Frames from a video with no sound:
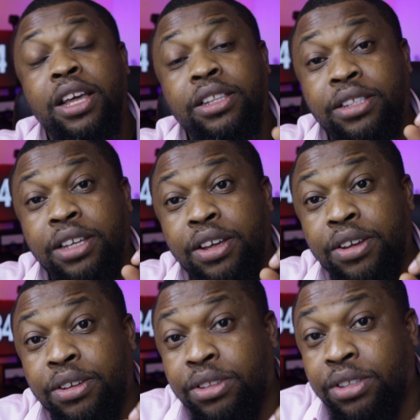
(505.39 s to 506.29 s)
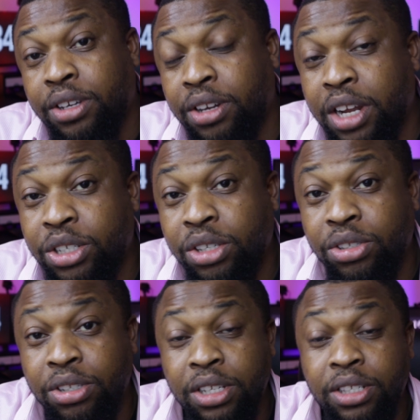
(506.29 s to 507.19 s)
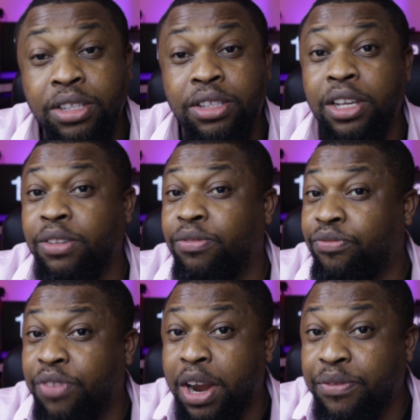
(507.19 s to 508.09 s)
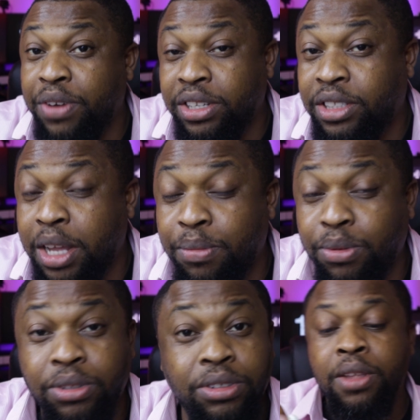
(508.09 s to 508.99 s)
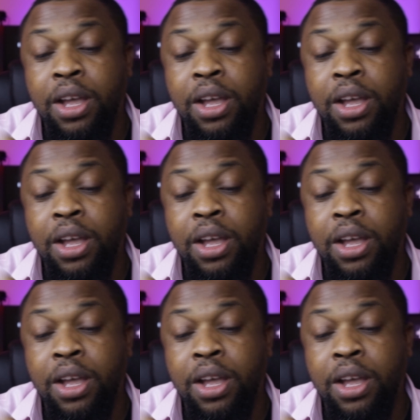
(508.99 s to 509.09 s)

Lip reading: The connection to this is very, very stable.